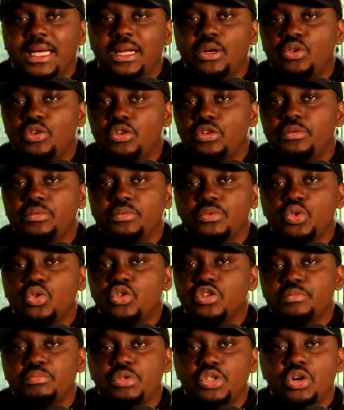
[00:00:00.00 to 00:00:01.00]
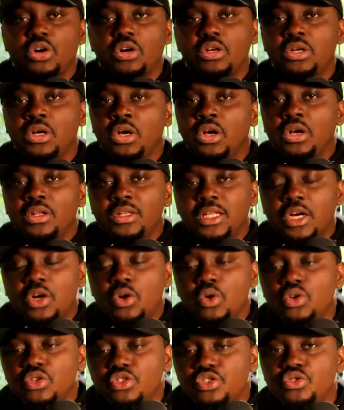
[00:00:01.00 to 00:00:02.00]
that goes beyond the
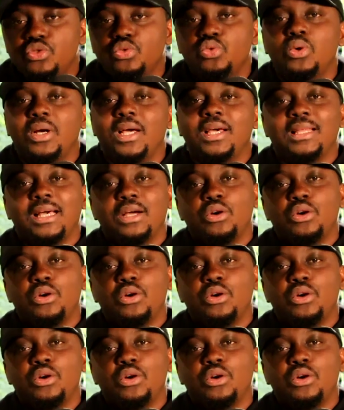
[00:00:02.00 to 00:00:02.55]
clothes you wear,